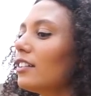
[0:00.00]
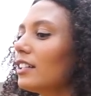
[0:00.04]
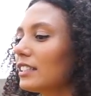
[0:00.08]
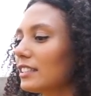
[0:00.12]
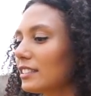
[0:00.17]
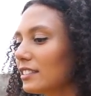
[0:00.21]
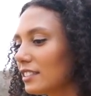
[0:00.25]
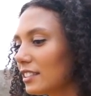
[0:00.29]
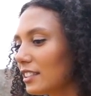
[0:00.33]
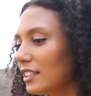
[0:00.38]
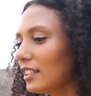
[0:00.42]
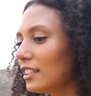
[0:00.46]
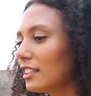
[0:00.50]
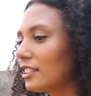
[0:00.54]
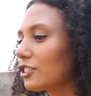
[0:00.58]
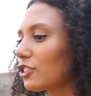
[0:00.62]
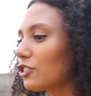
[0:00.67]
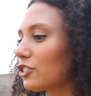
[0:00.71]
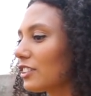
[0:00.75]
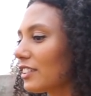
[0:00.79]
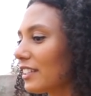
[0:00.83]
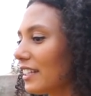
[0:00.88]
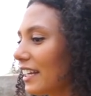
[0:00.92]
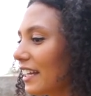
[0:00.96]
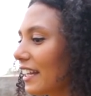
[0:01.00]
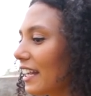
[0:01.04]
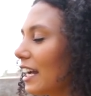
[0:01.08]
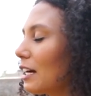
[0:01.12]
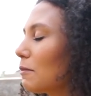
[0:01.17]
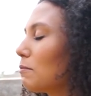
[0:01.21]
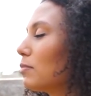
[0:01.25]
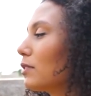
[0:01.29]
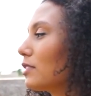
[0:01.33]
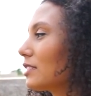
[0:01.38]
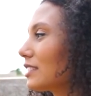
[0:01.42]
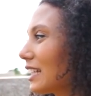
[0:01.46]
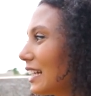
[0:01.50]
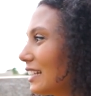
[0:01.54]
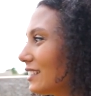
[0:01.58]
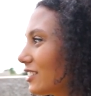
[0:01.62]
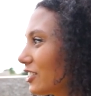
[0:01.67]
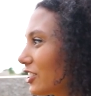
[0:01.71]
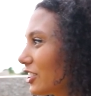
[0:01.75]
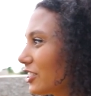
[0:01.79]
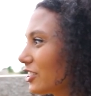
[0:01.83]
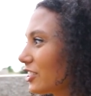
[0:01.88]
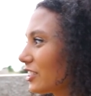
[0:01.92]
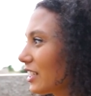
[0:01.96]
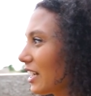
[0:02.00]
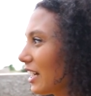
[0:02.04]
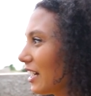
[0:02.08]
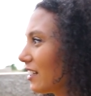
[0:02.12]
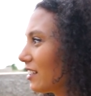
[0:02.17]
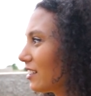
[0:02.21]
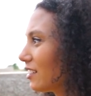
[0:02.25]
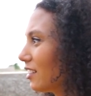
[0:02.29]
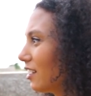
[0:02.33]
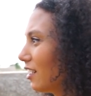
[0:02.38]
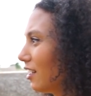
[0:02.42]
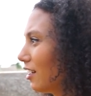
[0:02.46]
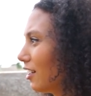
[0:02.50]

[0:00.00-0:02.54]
I see. So do they get a percentage then?